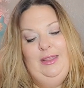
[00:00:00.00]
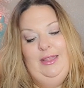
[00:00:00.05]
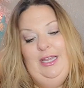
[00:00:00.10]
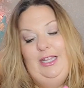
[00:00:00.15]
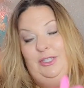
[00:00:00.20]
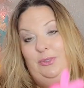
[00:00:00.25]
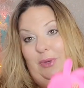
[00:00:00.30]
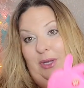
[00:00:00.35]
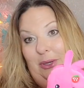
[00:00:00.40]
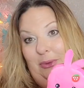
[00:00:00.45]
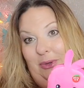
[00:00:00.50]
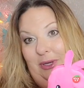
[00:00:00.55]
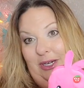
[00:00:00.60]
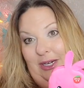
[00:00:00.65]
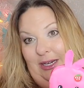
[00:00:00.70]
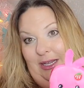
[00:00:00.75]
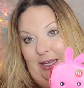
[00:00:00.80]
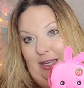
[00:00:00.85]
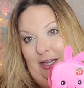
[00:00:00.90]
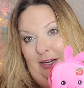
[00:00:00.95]
that's why I
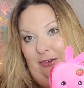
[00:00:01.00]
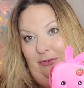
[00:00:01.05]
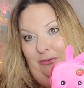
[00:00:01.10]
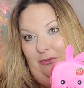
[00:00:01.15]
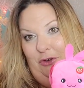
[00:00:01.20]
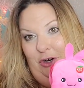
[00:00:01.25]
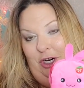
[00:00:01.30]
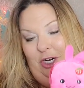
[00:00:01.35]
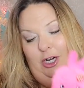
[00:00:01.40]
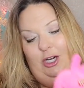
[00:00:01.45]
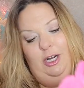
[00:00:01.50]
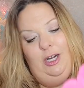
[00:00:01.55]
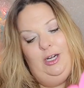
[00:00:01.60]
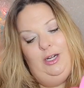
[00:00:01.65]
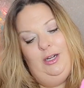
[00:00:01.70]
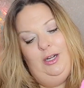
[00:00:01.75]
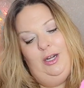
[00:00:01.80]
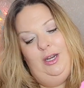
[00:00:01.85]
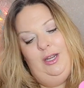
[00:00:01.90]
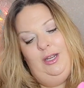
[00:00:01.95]
wanted to get it for
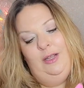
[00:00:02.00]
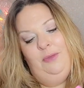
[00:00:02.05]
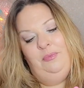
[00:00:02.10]
her.